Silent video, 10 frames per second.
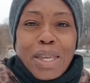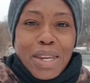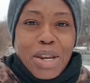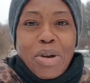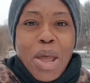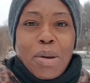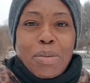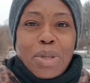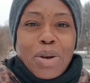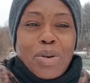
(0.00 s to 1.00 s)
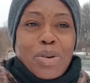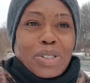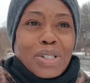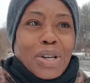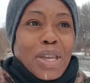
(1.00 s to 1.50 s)
And here I am in the
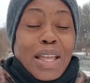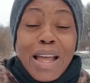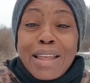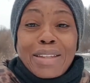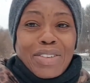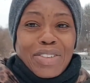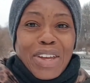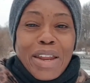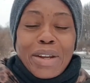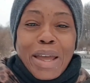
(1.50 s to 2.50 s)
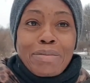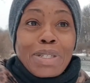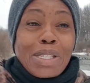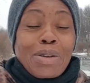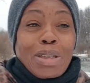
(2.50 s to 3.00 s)
cold. I love it.
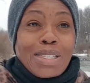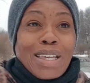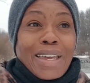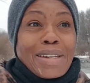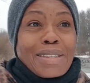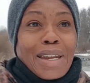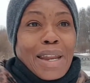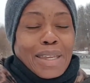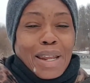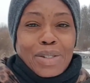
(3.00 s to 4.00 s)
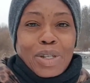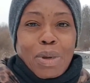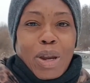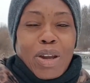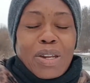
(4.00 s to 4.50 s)
I'm just so excited that I can
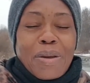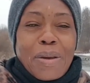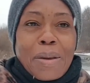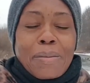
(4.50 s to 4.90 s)
actually bear it.